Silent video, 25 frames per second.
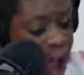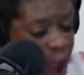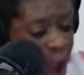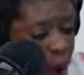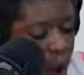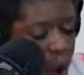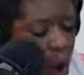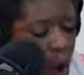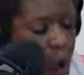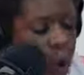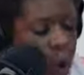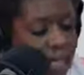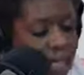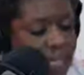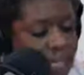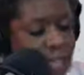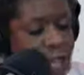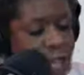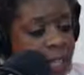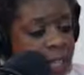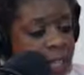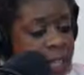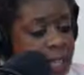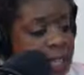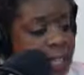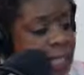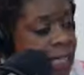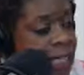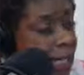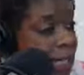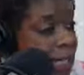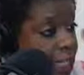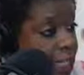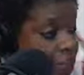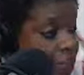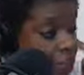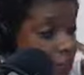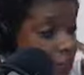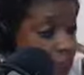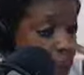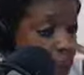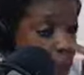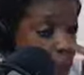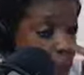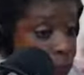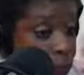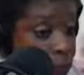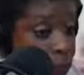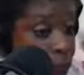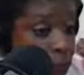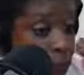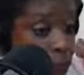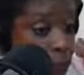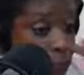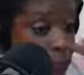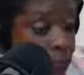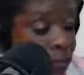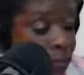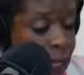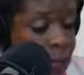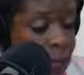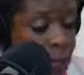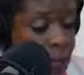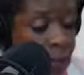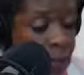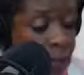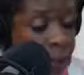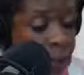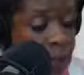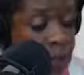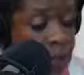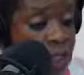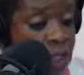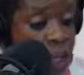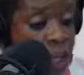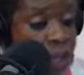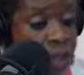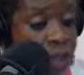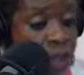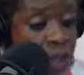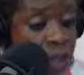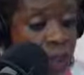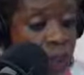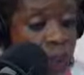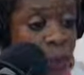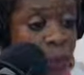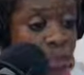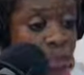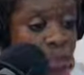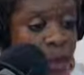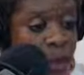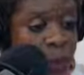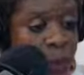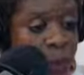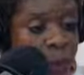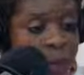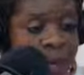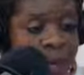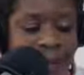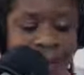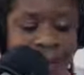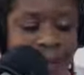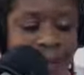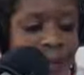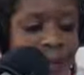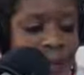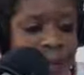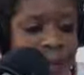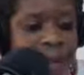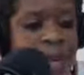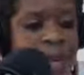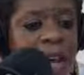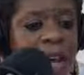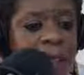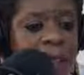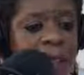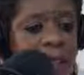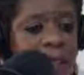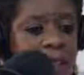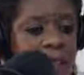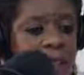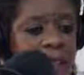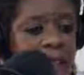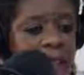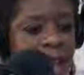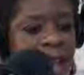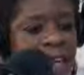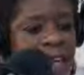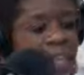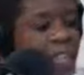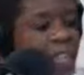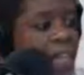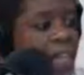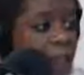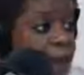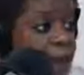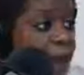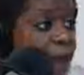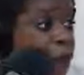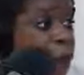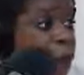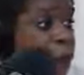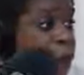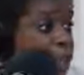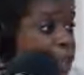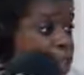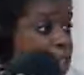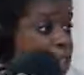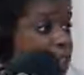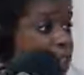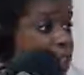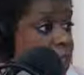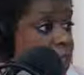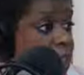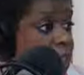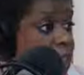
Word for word: I always say, and I said to these people when they um, started on the workshop, I don't give you nothing. I got nothing for you.